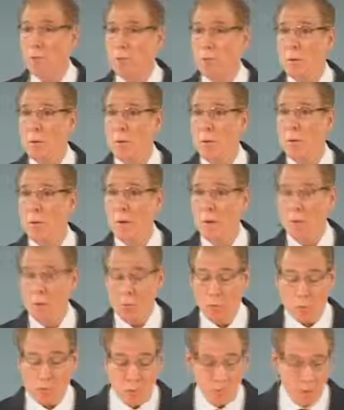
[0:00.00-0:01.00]
when we were all
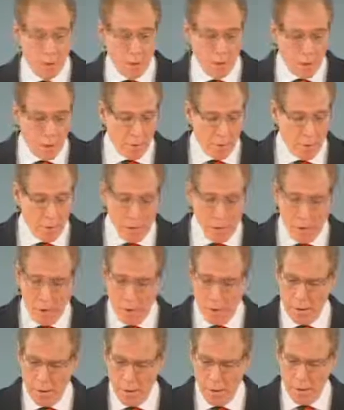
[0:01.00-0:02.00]
in school together, and I
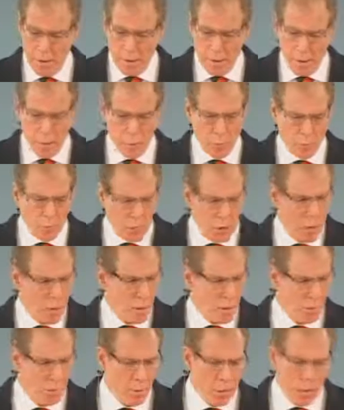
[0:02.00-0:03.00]
can't now. I think it was
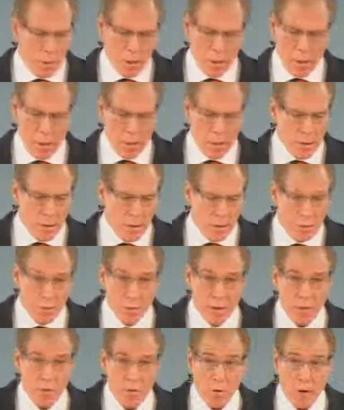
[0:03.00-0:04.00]
Ken. Ken did a
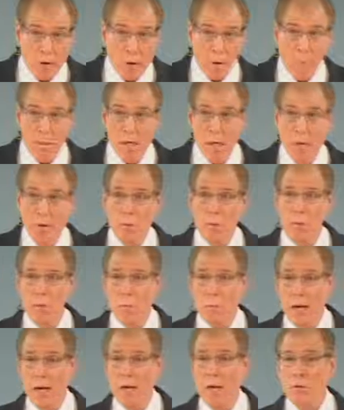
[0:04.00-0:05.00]
great job, and he was
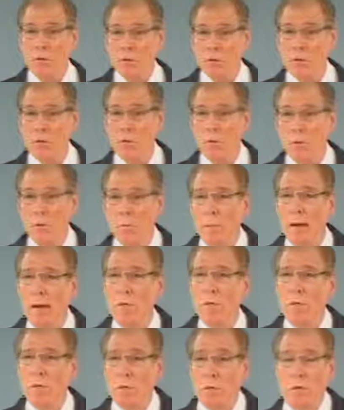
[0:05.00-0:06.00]
a pastor for
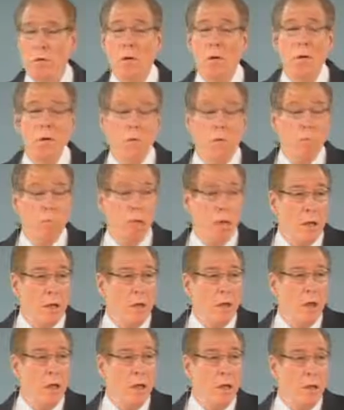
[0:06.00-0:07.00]
about thirty
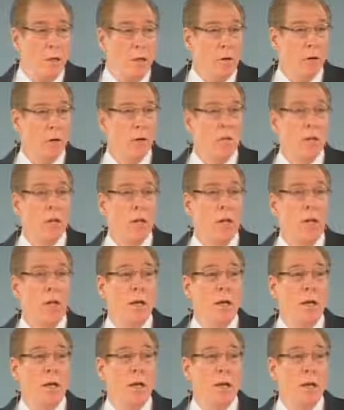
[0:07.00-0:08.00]
plus years
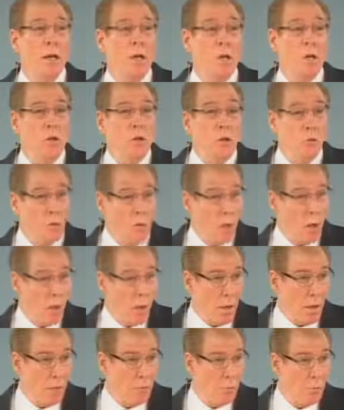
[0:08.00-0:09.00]
in
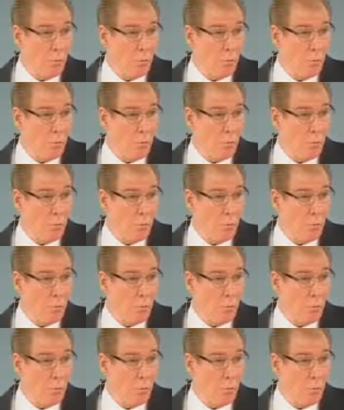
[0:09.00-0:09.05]
Utah,